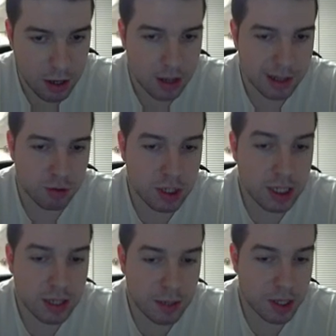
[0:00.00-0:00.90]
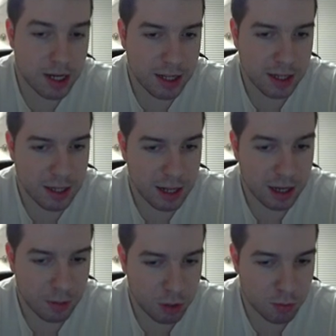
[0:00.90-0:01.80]
Now this is something I dislike,
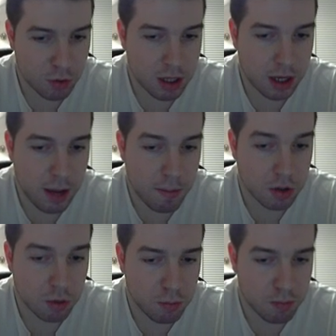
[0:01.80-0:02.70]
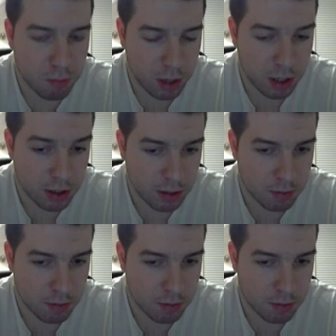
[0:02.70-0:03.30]
which mostly happens to players playing